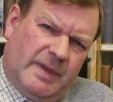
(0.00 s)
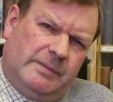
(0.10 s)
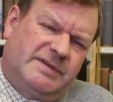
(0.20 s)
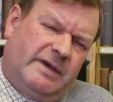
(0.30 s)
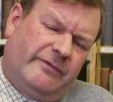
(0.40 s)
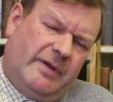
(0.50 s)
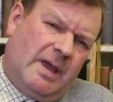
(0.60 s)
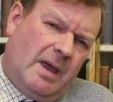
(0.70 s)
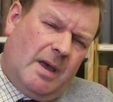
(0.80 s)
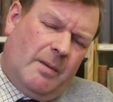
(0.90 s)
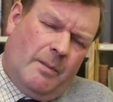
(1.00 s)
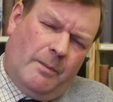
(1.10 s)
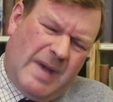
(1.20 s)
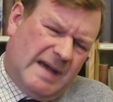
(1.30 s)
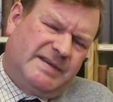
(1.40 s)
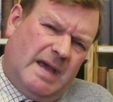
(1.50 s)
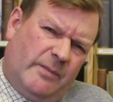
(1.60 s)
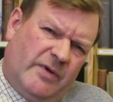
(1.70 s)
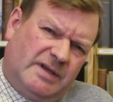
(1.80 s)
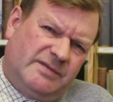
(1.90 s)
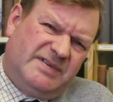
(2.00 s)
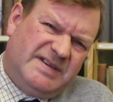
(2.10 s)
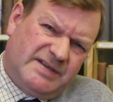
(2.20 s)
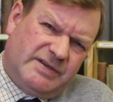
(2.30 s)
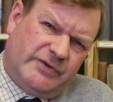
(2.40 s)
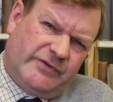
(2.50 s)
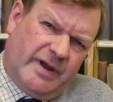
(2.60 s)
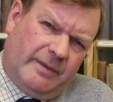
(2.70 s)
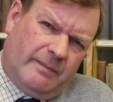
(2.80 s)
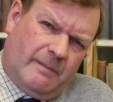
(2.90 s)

They were suffering mass outbreaks of dysentery.